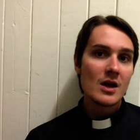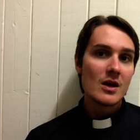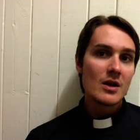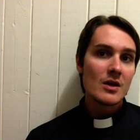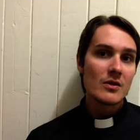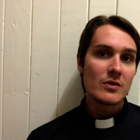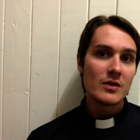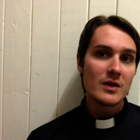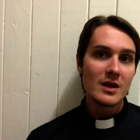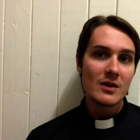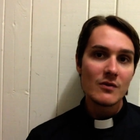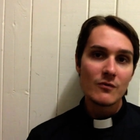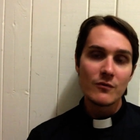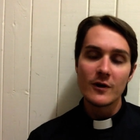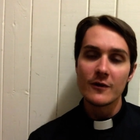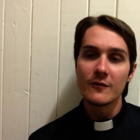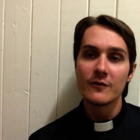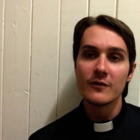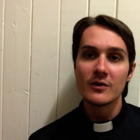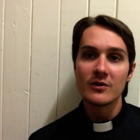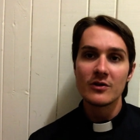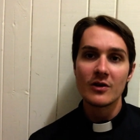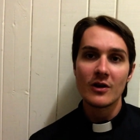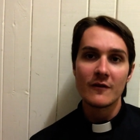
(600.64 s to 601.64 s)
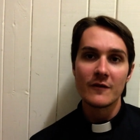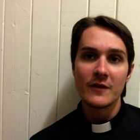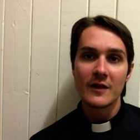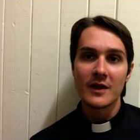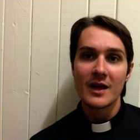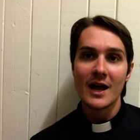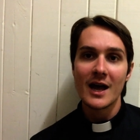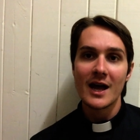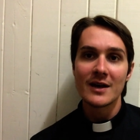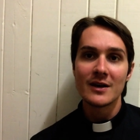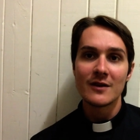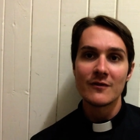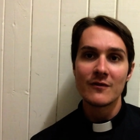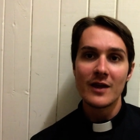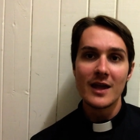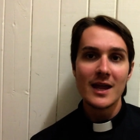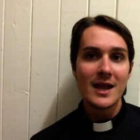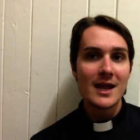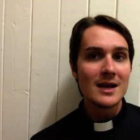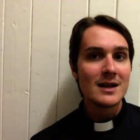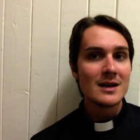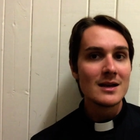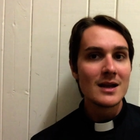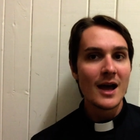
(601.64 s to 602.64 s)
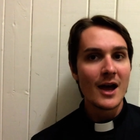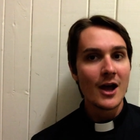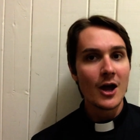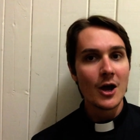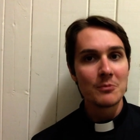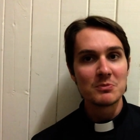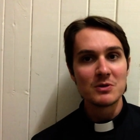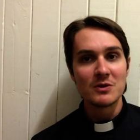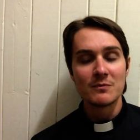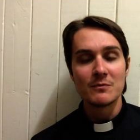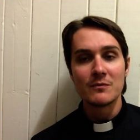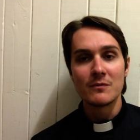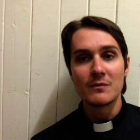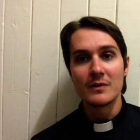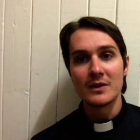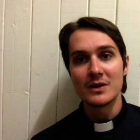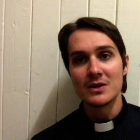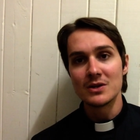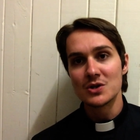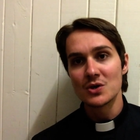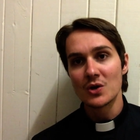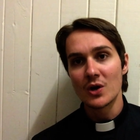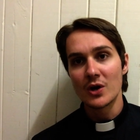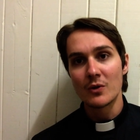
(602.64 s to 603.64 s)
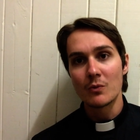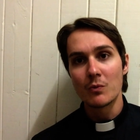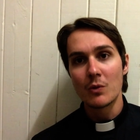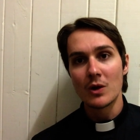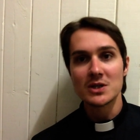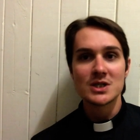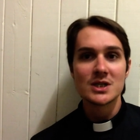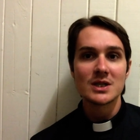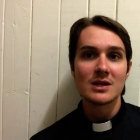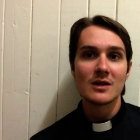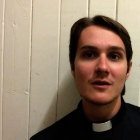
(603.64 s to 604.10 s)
the rivers of the Garden of Eden. I hope you've enjoyed watching